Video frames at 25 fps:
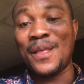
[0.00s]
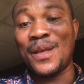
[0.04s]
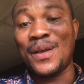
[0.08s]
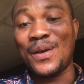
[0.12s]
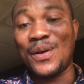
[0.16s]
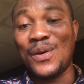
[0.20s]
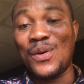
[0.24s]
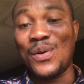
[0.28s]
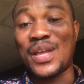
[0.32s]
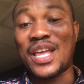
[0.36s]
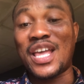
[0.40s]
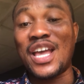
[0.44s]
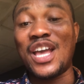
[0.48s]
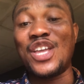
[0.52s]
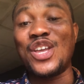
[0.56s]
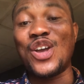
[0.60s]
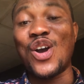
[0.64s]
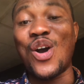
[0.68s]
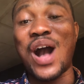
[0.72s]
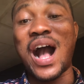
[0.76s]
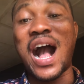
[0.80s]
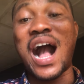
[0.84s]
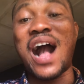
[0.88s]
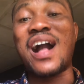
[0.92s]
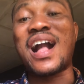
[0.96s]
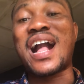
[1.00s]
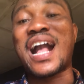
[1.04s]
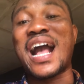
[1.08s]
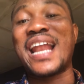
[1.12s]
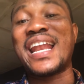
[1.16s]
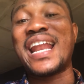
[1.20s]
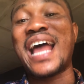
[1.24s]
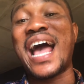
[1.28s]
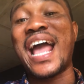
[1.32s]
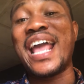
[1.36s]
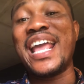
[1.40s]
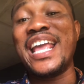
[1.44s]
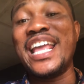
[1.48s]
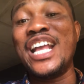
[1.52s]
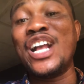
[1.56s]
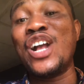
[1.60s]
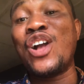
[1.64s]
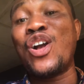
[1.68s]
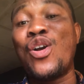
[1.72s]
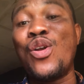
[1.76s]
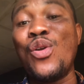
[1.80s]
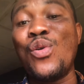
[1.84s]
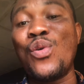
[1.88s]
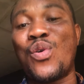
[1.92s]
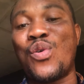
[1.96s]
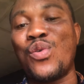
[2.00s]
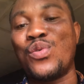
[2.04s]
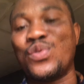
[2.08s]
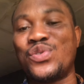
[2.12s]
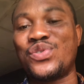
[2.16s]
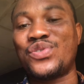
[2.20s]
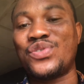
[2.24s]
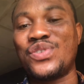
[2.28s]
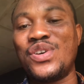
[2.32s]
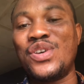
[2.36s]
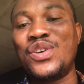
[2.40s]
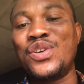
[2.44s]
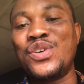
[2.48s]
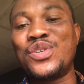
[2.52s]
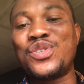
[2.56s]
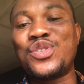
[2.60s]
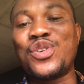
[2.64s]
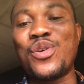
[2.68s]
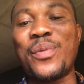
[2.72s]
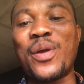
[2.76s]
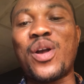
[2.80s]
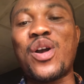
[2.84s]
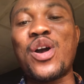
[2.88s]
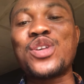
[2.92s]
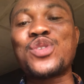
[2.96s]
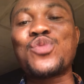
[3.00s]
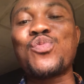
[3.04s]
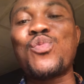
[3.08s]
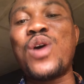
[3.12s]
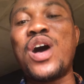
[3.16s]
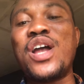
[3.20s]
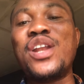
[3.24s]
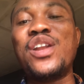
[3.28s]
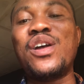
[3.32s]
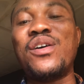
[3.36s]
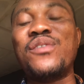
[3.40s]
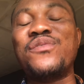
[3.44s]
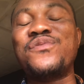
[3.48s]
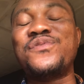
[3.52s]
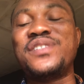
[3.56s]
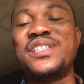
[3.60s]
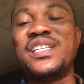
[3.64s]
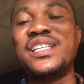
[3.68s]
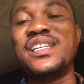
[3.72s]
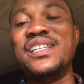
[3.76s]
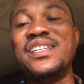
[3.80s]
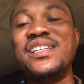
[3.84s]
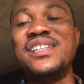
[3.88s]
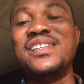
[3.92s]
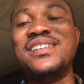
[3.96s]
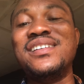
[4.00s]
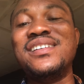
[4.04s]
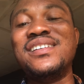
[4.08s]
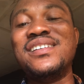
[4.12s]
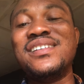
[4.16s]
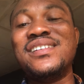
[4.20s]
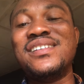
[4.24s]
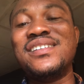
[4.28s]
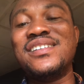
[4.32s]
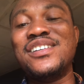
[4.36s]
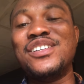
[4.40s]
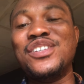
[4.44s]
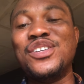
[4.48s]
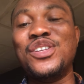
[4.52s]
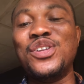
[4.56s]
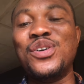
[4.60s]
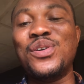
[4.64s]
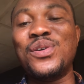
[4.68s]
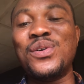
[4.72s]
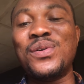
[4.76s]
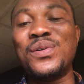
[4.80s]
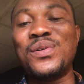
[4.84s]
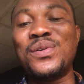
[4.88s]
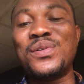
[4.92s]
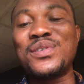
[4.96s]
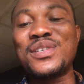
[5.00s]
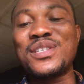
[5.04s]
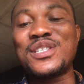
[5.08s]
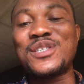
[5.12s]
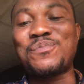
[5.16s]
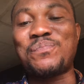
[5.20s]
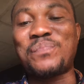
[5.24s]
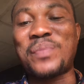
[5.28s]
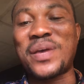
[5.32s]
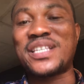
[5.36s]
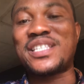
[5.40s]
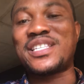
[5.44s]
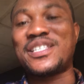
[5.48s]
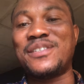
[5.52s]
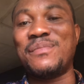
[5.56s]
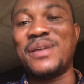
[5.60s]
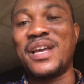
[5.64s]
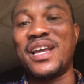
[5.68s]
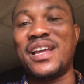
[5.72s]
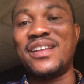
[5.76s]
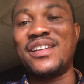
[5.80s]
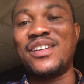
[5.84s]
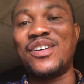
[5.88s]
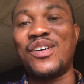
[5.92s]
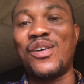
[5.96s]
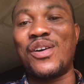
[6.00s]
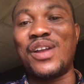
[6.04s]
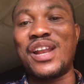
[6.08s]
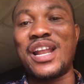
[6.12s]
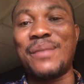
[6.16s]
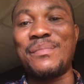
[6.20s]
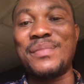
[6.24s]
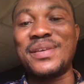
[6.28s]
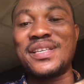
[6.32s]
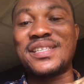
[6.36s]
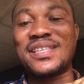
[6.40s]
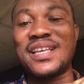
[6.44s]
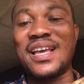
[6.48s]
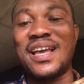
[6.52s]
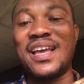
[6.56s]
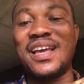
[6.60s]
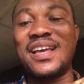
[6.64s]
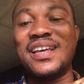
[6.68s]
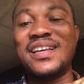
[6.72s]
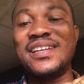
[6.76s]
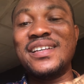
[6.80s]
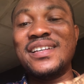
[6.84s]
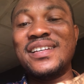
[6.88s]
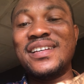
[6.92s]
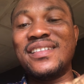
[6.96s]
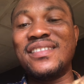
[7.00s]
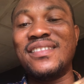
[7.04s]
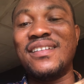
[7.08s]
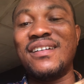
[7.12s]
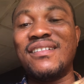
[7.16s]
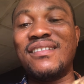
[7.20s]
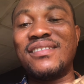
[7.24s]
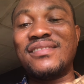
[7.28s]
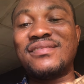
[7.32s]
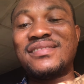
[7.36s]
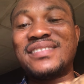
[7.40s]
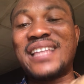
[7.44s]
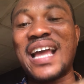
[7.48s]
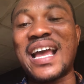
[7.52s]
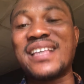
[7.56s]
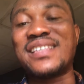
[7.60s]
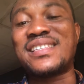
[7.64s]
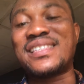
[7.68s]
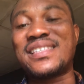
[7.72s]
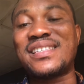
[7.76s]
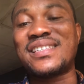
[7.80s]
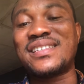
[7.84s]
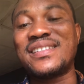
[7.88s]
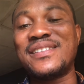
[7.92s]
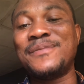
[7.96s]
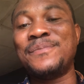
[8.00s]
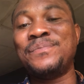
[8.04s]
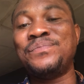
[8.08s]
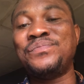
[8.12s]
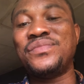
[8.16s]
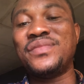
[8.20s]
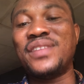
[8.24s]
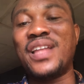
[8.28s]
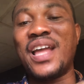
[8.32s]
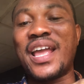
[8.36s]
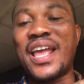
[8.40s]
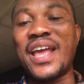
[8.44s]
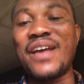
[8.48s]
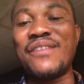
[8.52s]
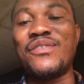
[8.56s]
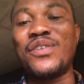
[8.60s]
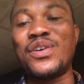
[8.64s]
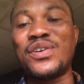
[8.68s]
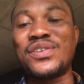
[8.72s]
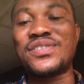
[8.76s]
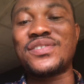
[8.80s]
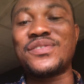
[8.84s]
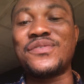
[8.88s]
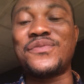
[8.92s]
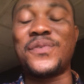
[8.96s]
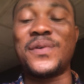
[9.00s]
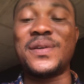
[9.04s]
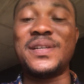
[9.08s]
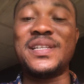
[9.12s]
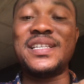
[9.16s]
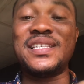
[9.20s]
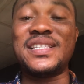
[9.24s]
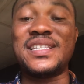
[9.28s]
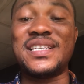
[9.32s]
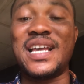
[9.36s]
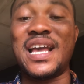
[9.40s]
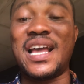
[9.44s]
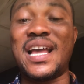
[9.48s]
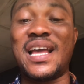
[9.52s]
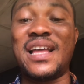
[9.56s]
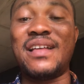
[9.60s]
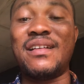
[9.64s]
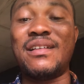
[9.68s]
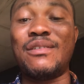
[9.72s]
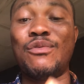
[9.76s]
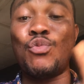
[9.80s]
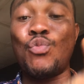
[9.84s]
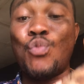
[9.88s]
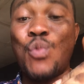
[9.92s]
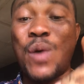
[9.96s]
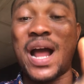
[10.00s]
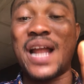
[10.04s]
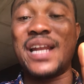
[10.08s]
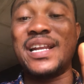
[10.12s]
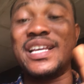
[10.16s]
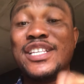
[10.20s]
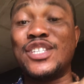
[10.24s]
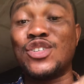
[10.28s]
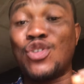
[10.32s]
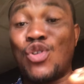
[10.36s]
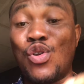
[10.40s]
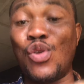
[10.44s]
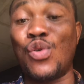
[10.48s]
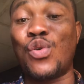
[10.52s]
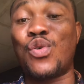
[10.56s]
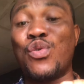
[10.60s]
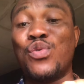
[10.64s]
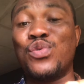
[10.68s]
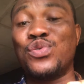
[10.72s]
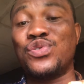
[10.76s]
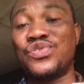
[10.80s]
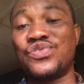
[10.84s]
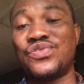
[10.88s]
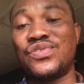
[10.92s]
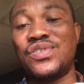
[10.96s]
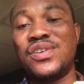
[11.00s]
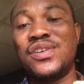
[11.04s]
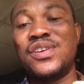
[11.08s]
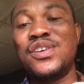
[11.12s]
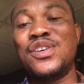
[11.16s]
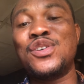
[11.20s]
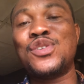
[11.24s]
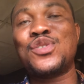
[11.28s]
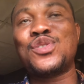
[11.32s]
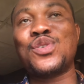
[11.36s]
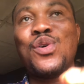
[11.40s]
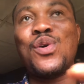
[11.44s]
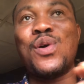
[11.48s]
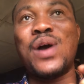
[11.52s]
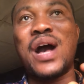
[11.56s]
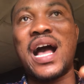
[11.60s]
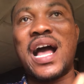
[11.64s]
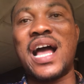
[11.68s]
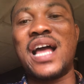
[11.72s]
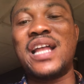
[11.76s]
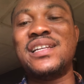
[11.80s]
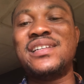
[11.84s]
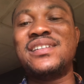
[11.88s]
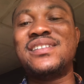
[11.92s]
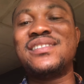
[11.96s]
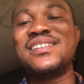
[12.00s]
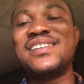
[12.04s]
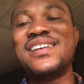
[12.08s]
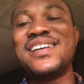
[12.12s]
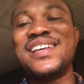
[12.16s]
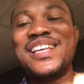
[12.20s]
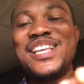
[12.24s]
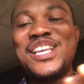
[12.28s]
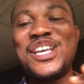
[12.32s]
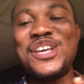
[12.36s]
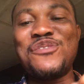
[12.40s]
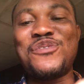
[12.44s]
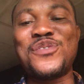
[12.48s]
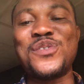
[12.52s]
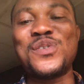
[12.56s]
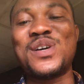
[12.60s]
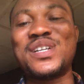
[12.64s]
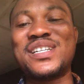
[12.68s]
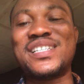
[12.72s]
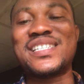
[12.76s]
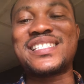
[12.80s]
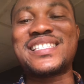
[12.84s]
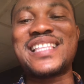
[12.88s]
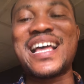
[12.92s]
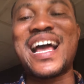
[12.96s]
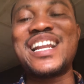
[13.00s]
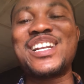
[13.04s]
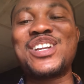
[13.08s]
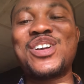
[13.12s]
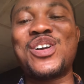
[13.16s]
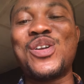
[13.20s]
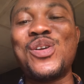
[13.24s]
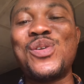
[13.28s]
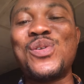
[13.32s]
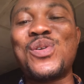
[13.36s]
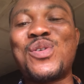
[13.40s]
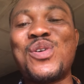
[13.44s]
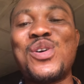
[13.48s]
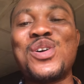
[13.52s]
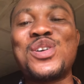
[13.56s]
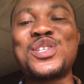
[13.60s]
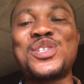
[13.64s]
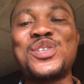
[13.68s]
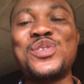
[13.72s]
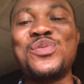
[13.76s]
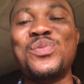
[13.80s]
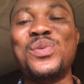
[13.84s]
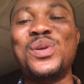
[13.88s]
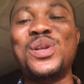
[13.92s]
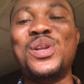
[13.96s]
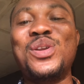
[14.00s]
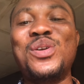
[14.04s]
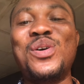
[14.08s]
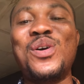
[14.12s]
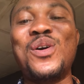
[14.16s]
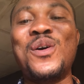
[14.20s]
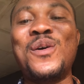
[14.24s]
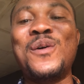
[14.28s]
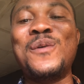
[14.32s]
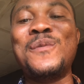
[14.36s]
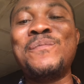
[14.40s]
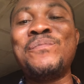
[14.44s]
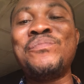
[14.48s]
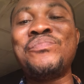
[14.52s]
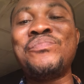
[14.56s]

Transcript: Okay, your alkana in glucose. So because one of the specimen, or let me say the tests they gave us for this year, one is glucose. So, and if you understand glucose, you will know